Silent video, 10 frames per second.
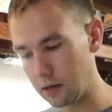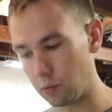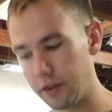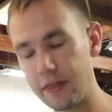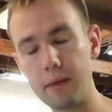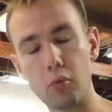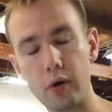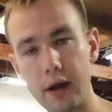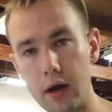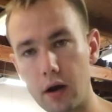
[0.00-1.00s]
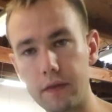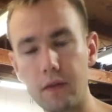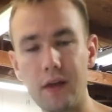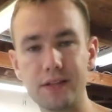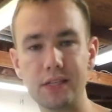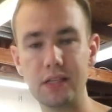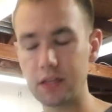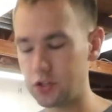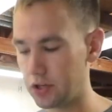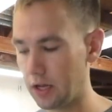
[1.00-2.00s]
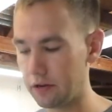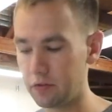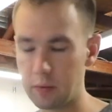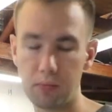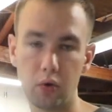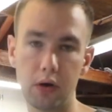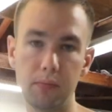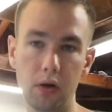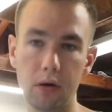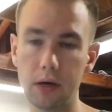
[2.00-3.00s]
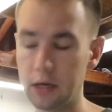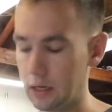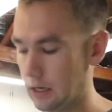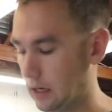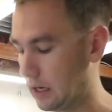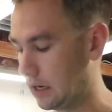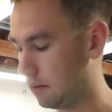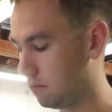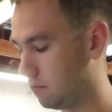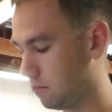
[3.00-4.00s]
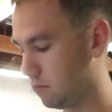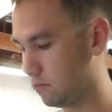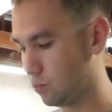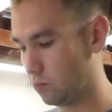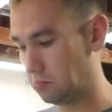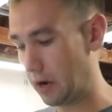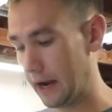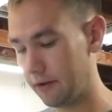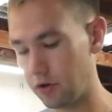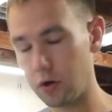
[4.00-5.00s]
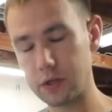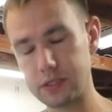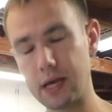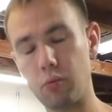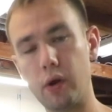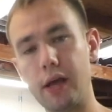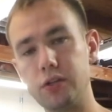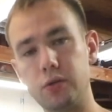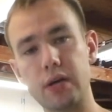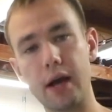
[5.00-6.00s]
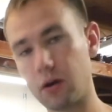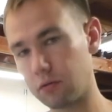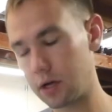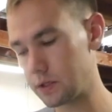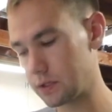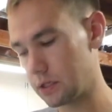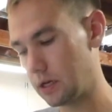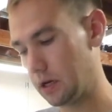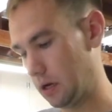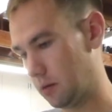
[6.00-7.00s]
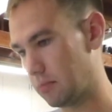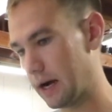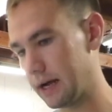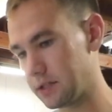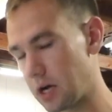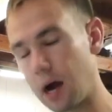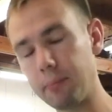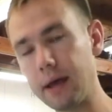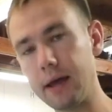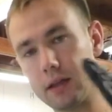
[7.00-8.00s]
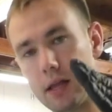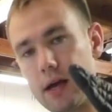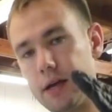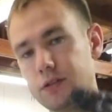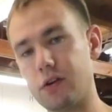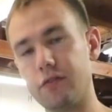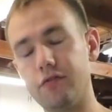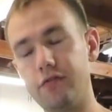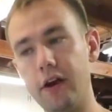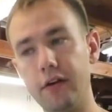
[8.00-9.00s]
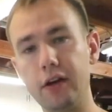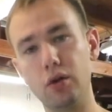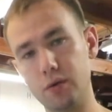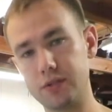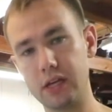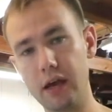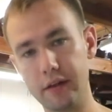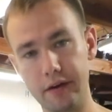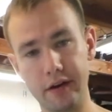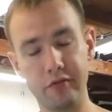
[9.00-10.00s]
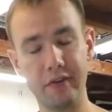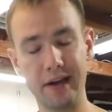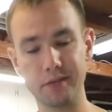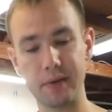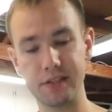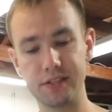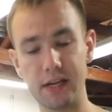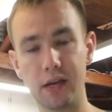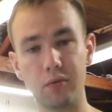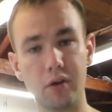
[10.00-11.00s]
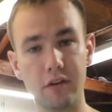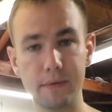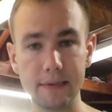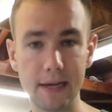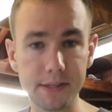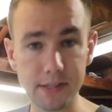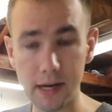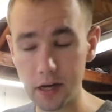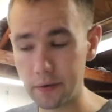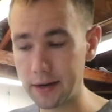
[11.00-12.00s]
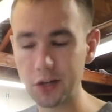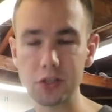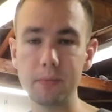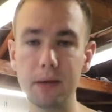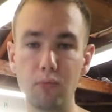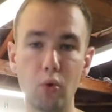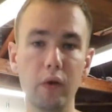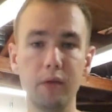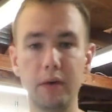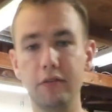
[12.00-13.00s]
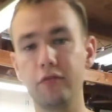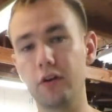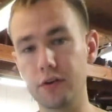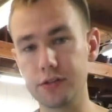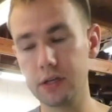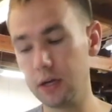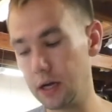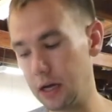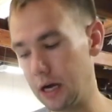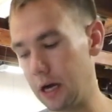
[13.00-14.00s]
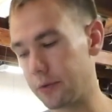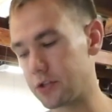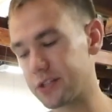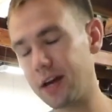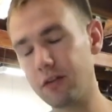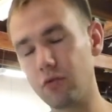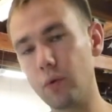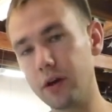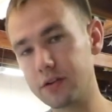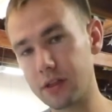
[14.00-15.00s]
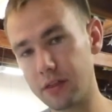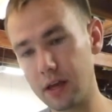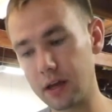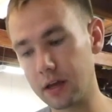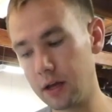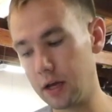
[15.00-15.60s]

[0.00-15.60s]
with that more air and the less heat that you're getting from the ported blower, I have noticed that when I do dyno runs, my top end lines are very close together. In fact, my second run of my last dyno, I actually made more than my first, which is kind of weird to think